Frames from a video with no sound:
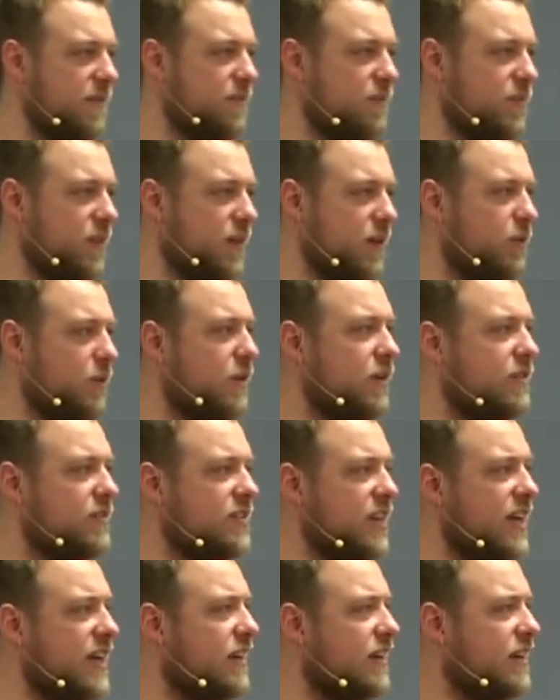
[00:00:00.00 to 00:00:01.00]
We could
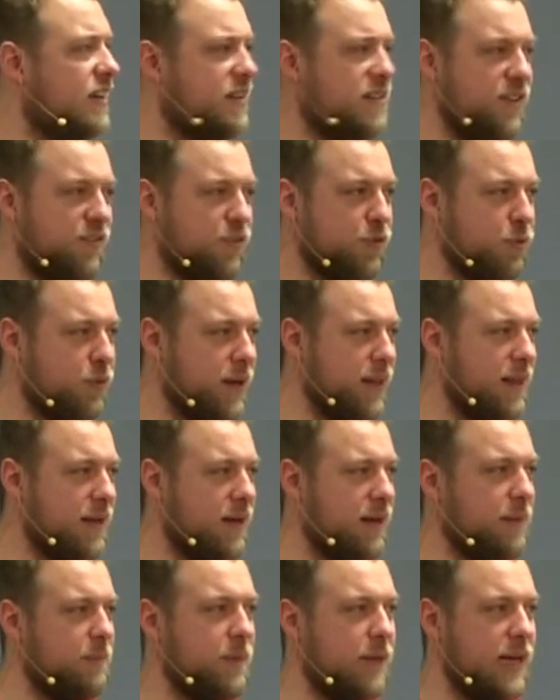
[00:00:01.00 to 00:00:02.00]
say it in a different way
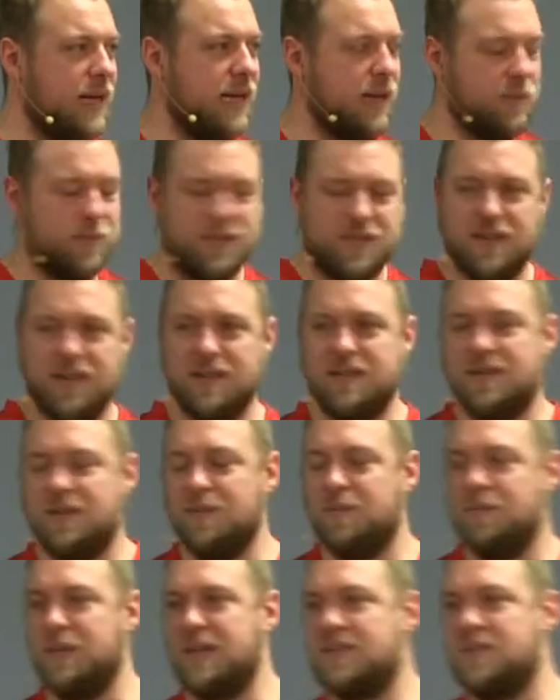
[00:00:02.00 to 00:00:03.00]
that might help to
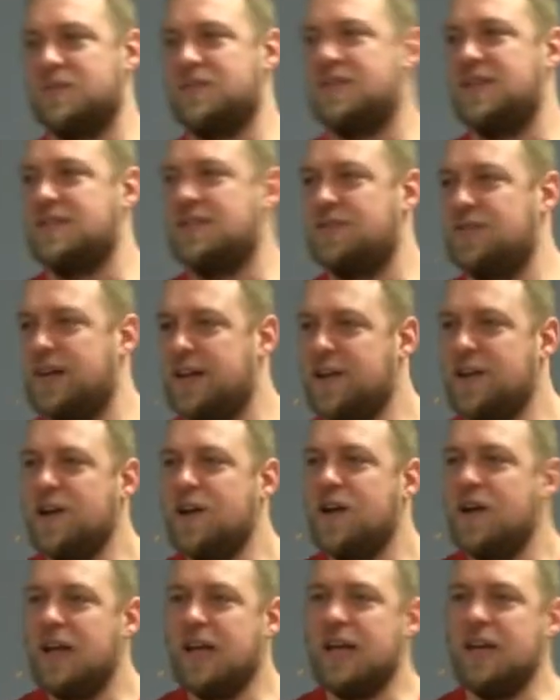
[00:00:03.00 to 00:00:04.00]
make some sense of it.
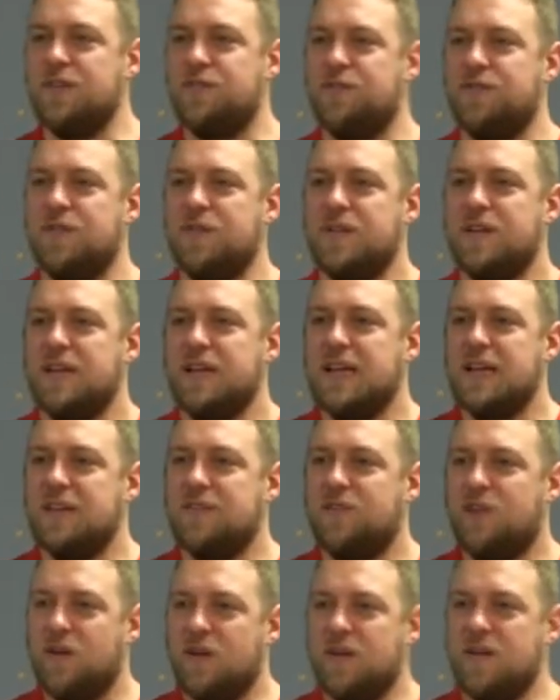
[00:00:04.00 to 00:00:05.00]
If
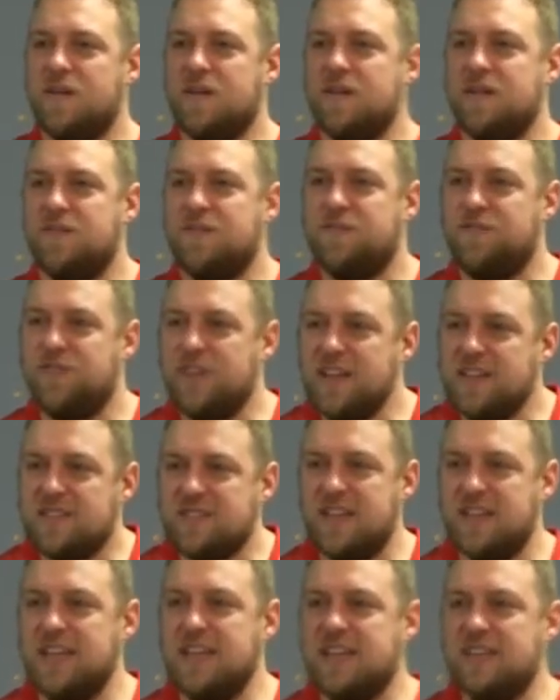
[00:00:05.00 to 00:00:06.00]

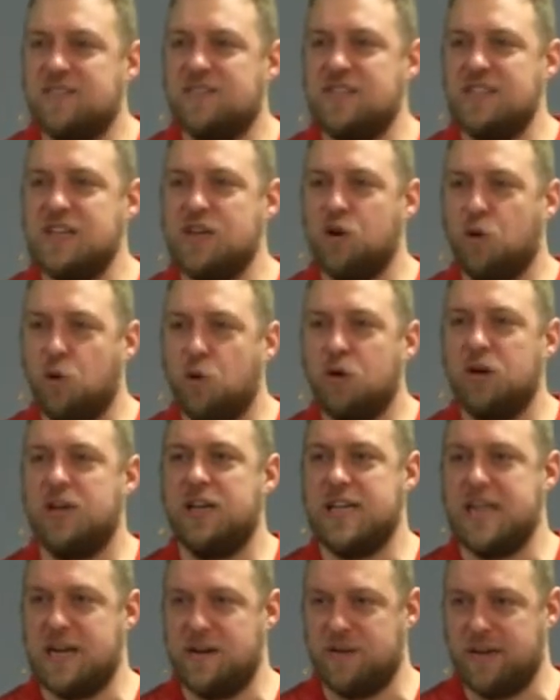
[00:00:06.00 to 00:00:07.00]
feasting is the
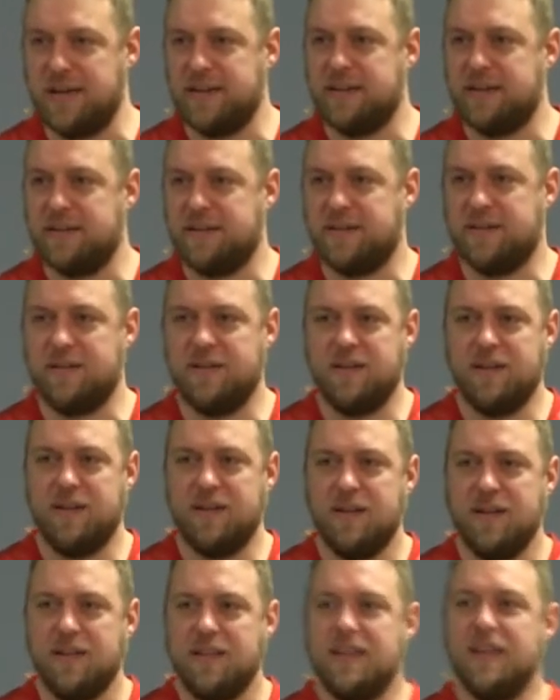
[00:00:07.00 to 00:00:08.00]
ordinary,
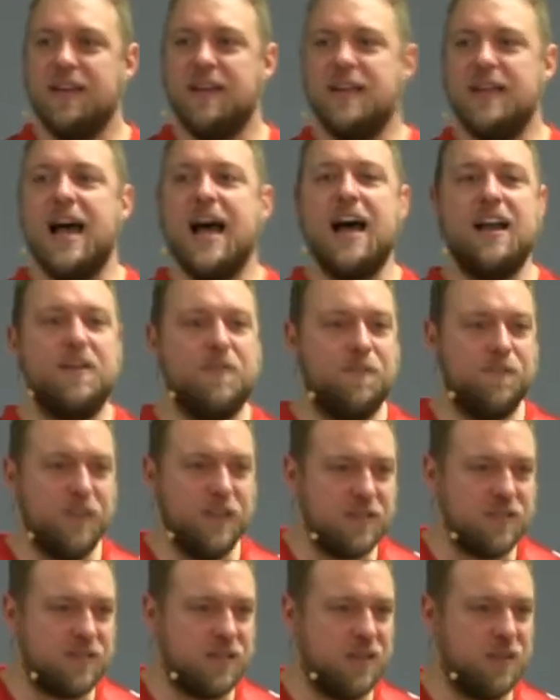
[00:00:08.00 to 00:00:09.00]
then not
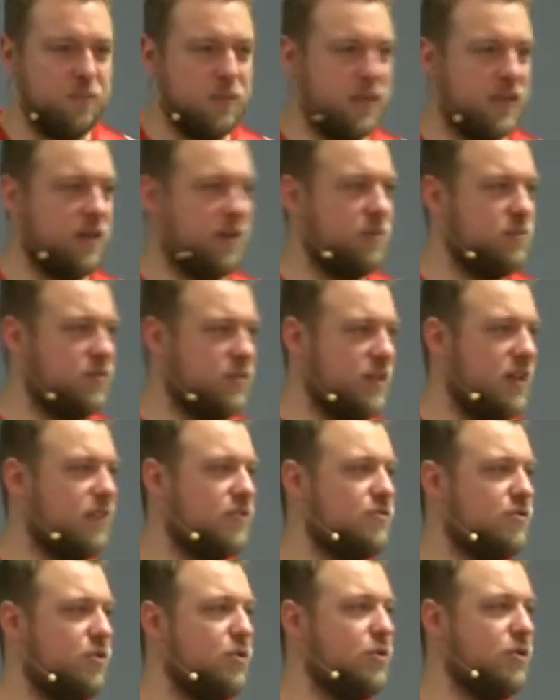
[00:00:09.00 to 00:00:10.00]
feasting becomes the
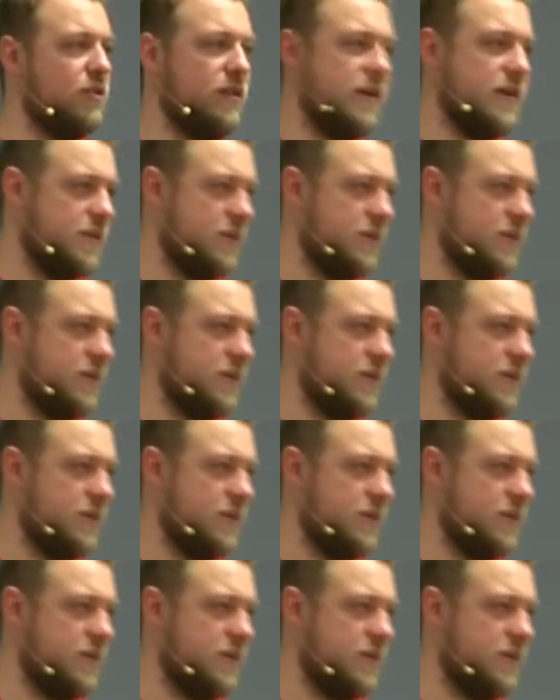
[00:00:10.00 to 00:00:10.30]
extraordinary.